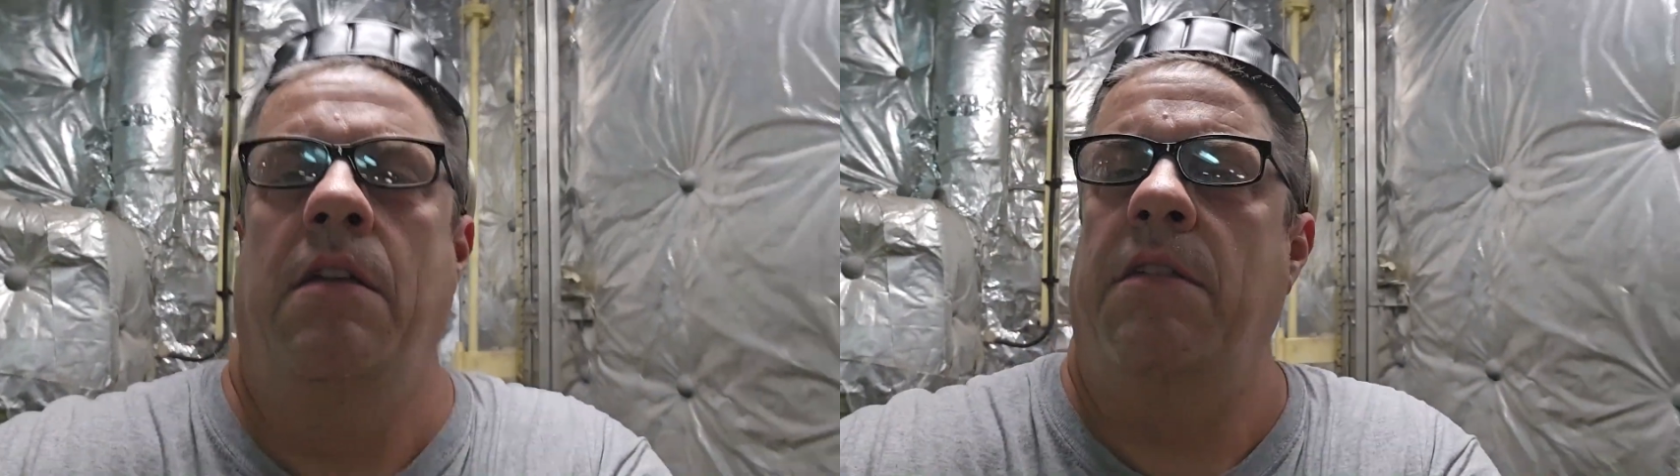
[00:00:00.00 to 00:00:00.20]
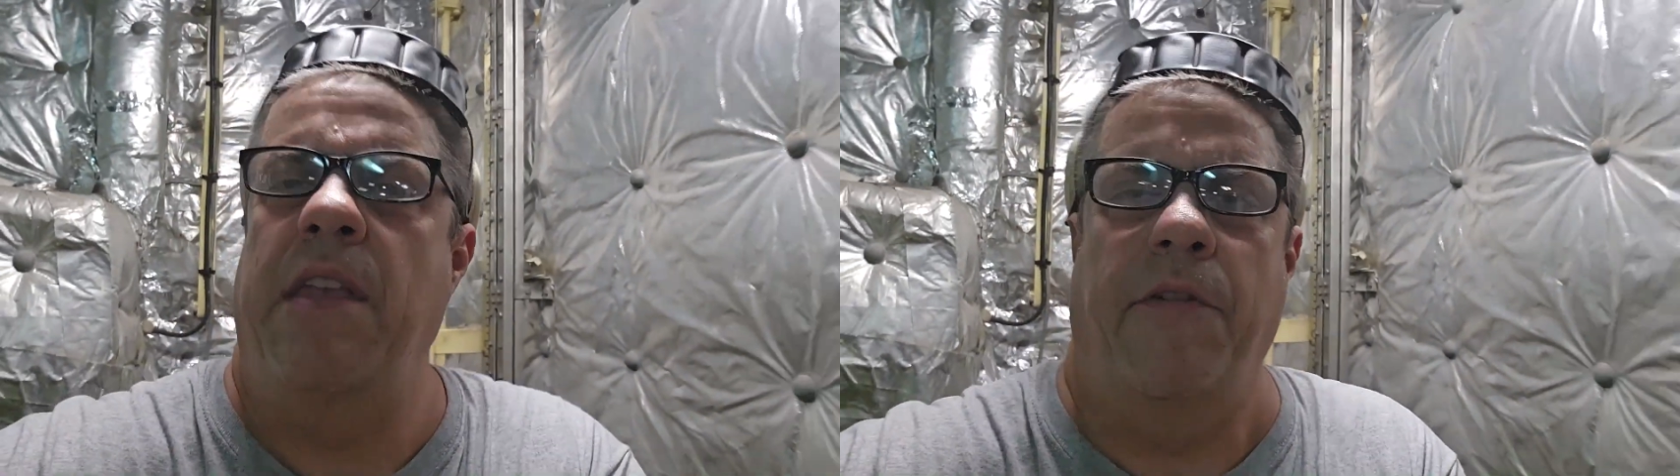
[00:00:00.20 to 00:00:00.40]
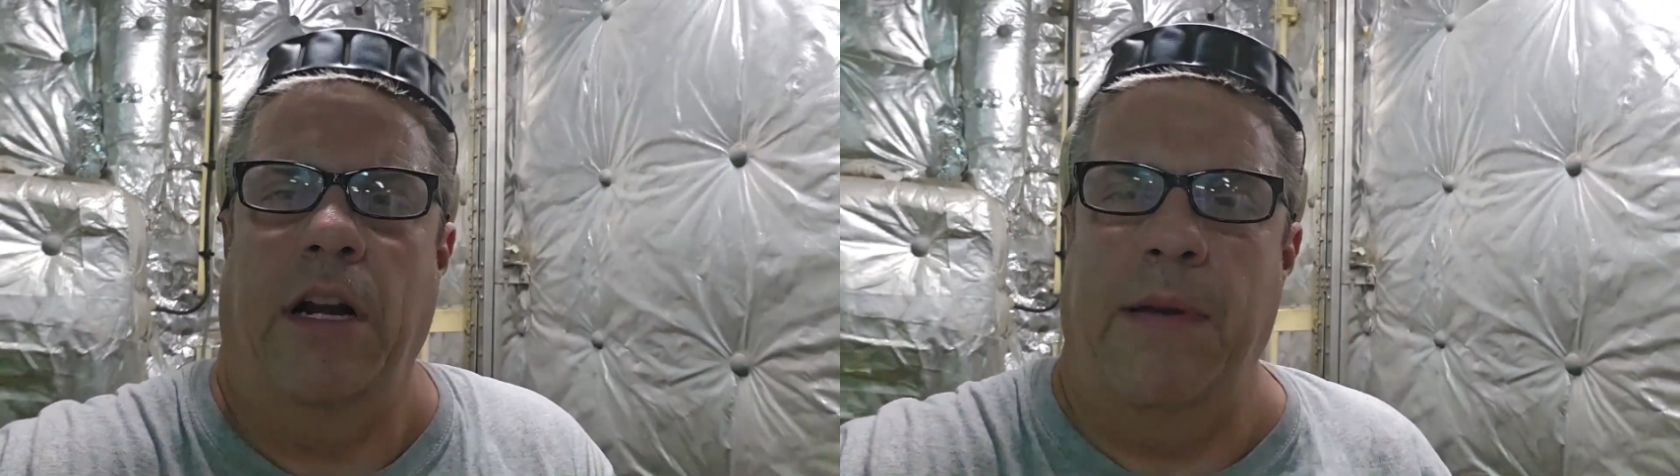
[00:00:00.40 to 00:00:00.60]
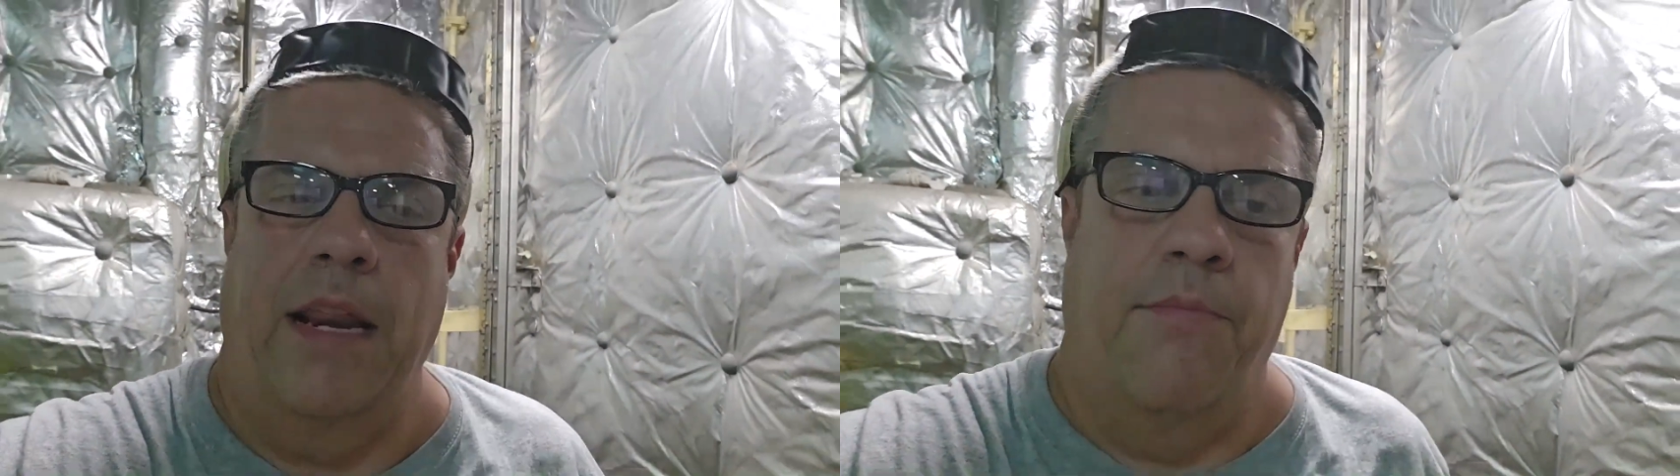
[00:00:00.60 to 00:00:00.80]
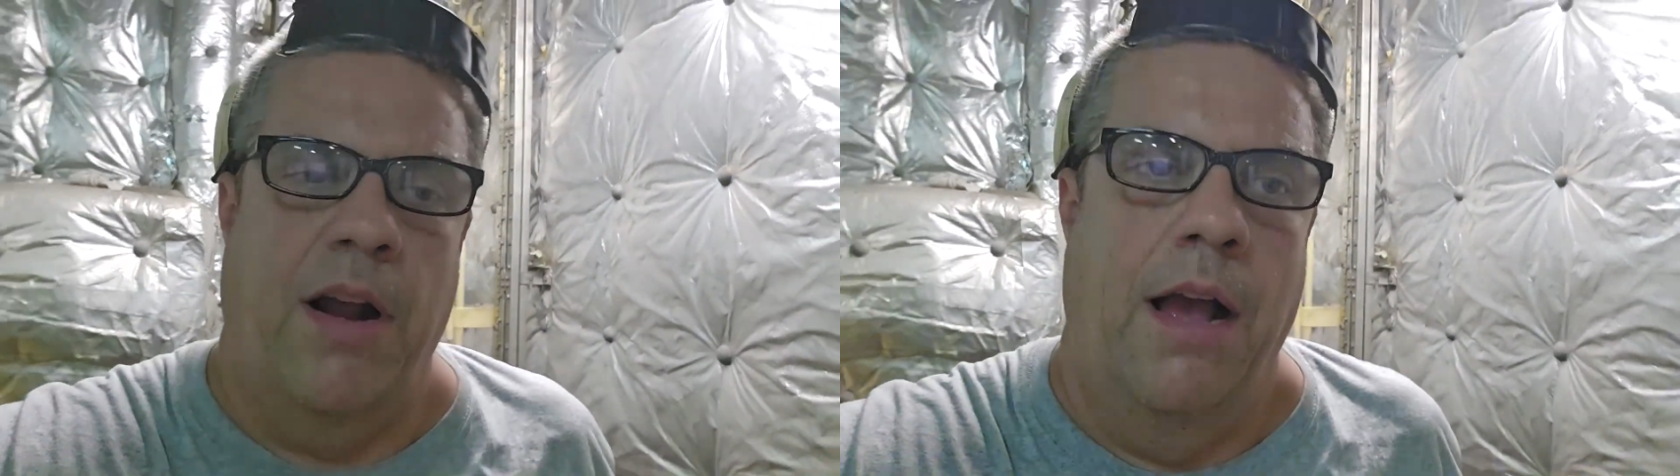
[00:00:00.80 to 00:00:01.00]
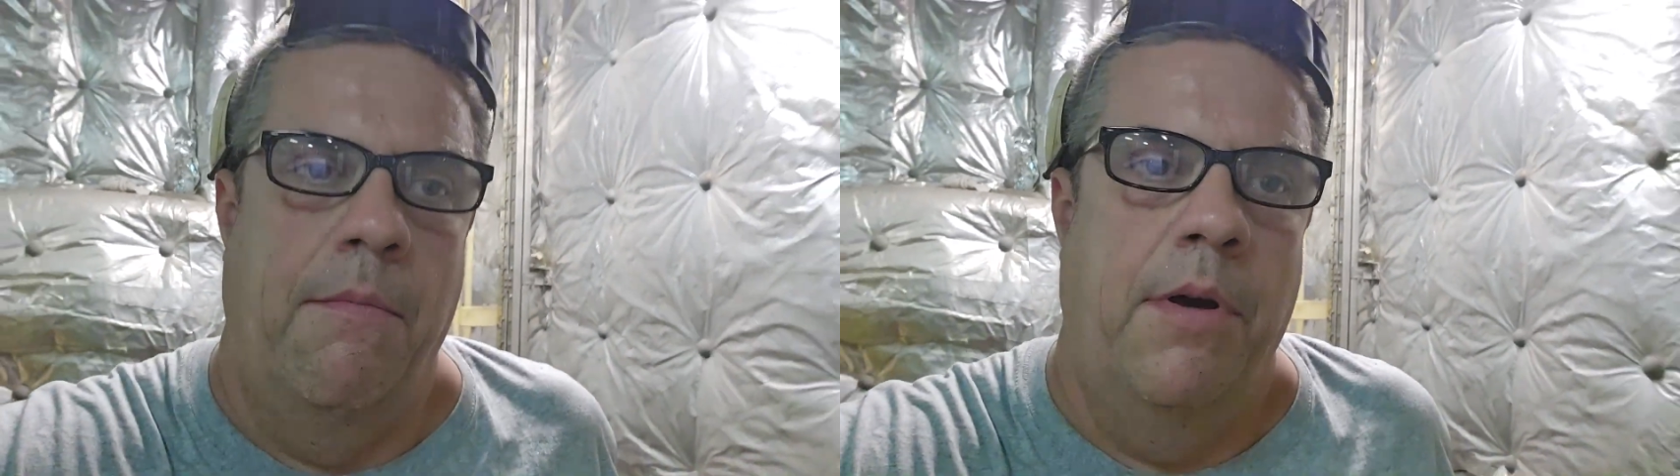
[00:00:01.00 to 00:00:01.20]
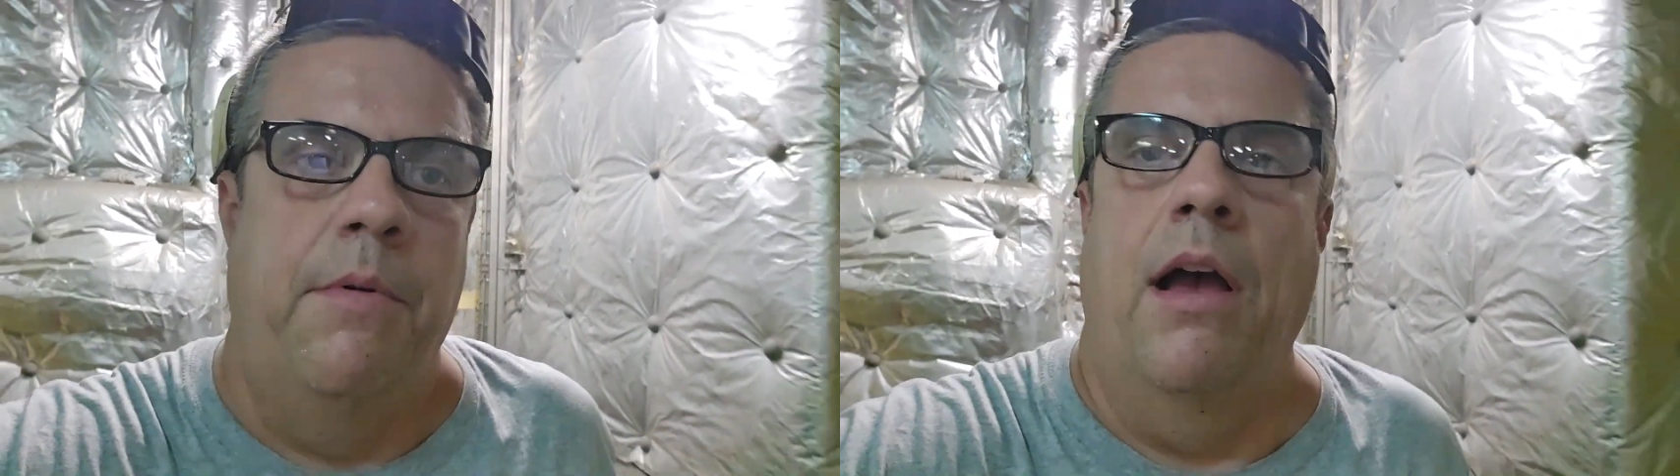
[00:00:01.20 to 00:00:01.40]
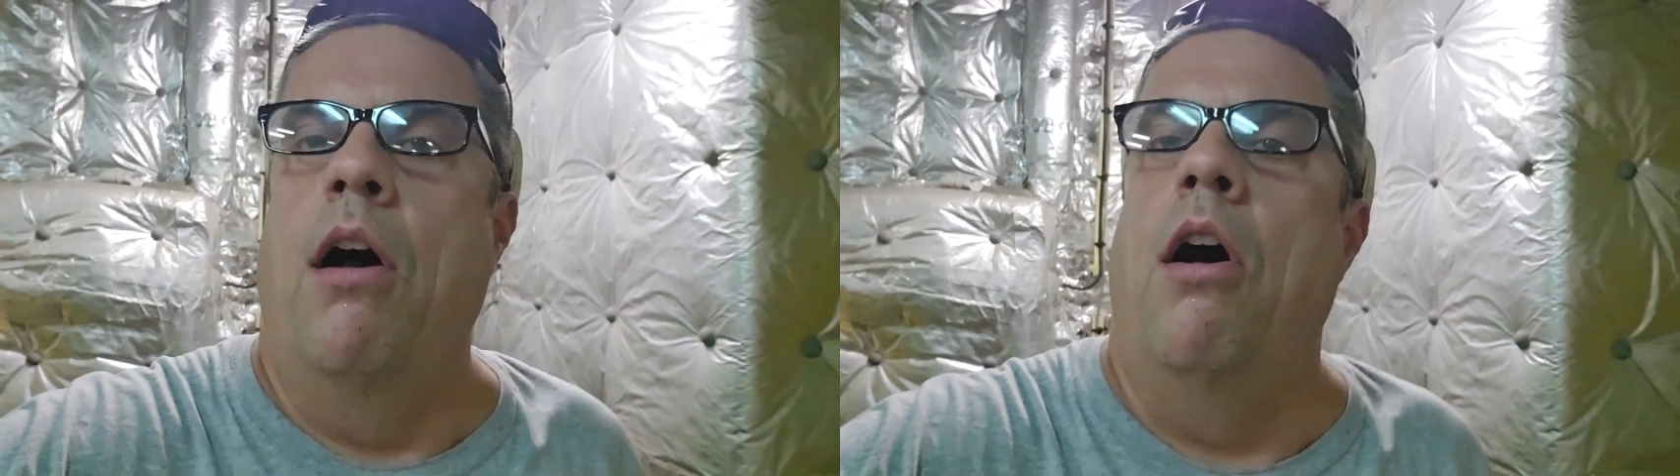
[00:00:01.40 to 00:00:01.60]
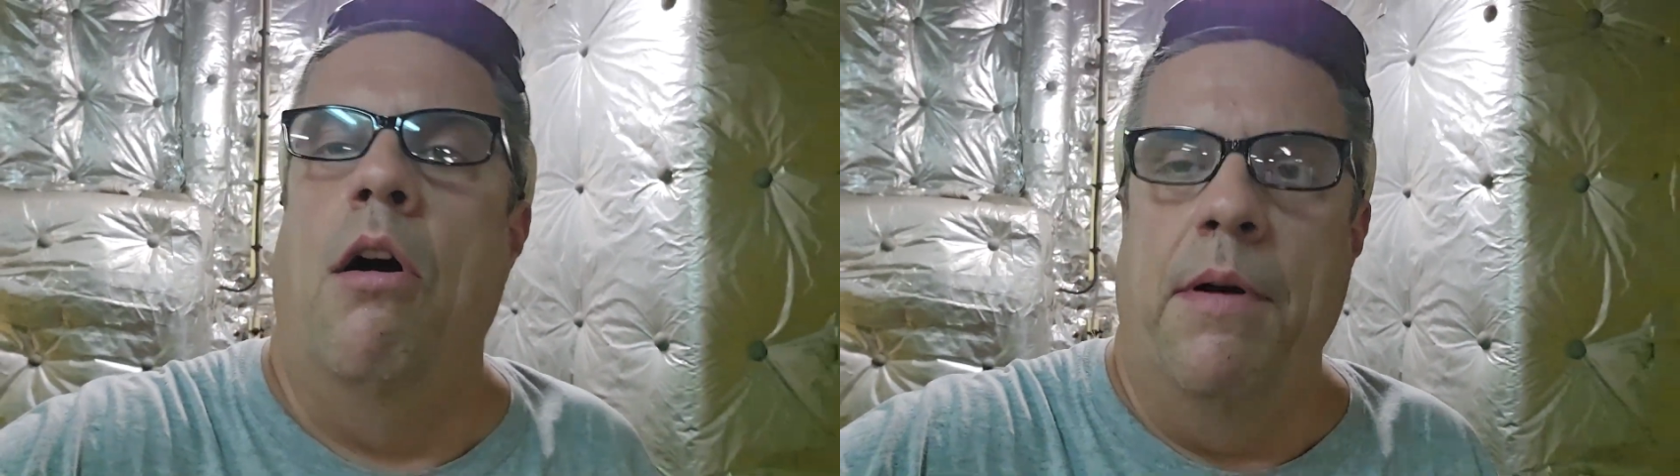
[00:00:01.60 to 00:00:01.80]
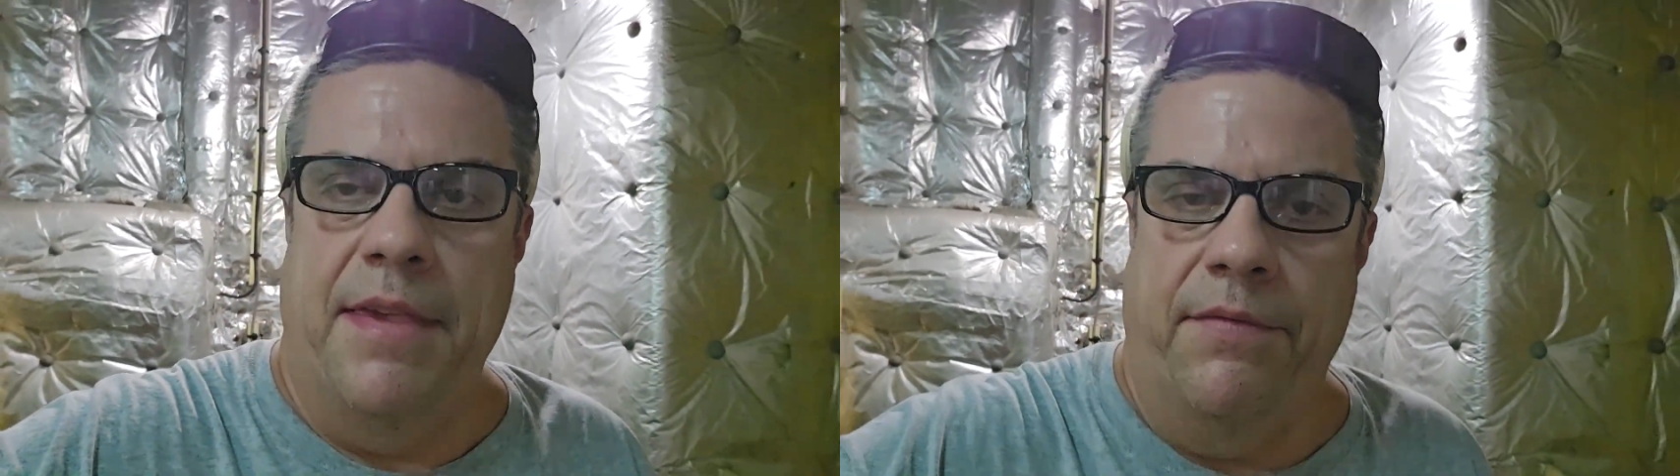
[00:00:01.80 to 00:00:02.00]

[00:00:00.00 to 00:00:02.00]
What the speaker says: It's never going to be any problem, but we always